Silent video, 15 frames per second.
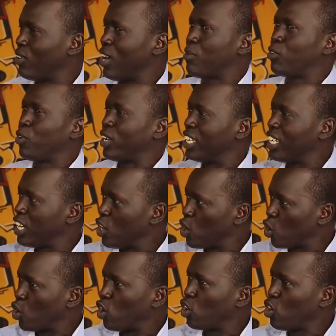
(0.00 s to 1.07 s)
you have to create
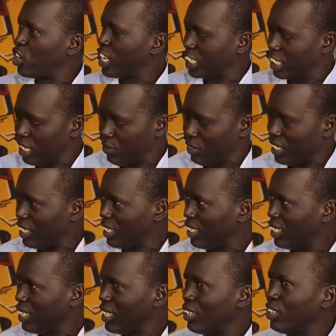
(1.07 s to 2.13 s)
local connectivity,
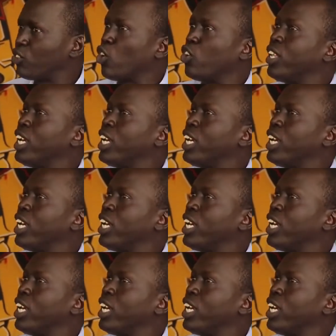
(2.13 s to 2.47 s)
so